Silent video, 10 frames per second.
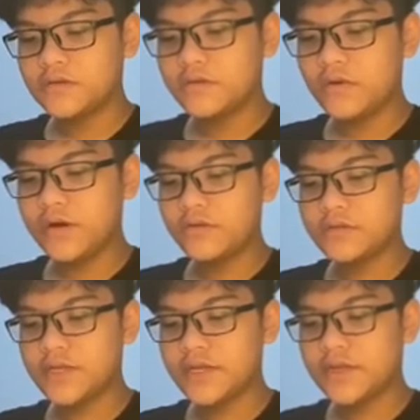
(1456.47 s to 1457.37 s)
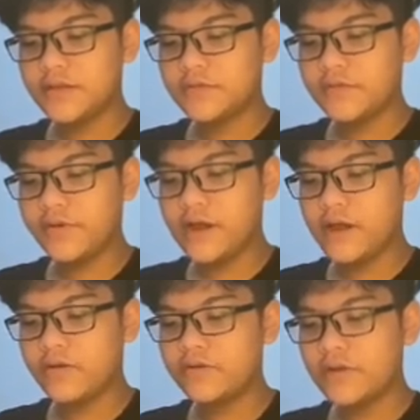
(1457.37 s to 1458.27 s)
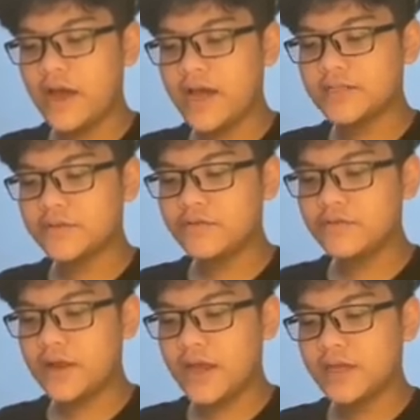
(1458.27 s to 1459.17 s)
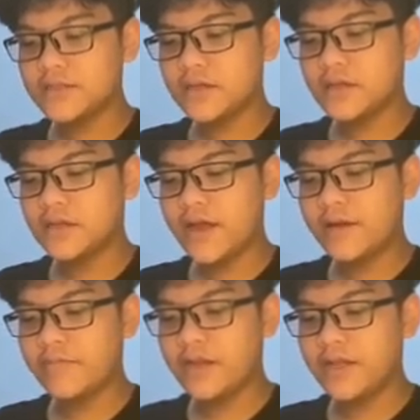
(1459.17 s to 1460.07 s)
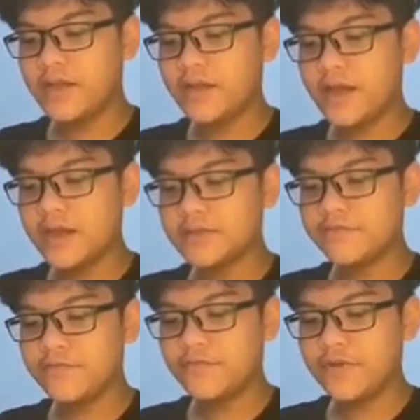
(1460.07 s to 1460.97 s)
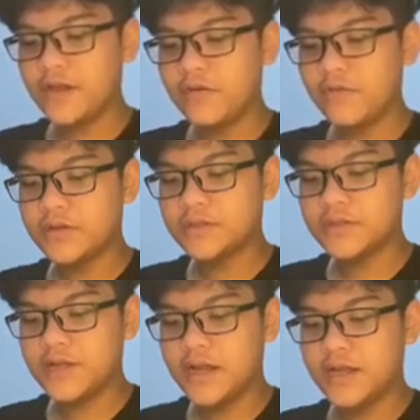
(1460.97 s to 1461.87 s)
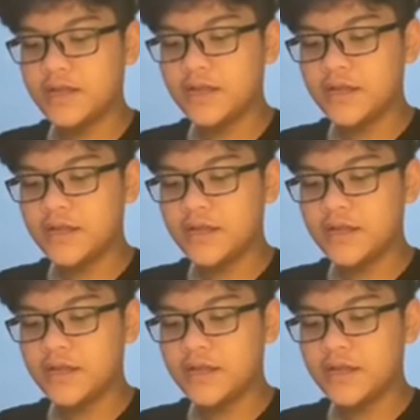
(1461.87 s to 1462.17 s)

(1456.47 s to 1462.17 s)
I don't think it will be as good as Emily as Via was tonight.